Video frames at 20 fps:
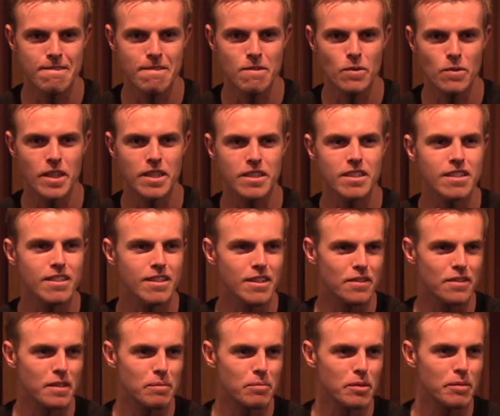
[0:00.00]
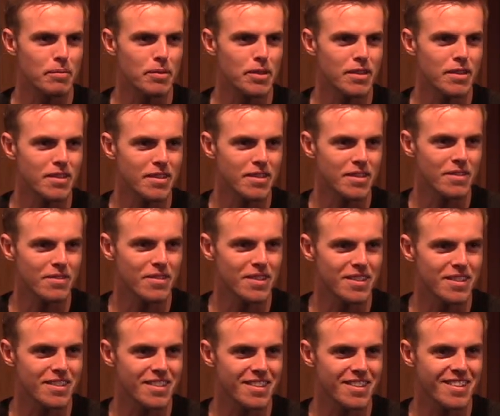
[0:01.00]
Wait, is it the Grim Reaper? What
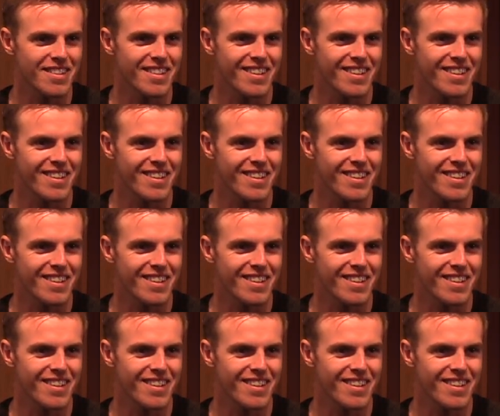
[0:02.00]
is it?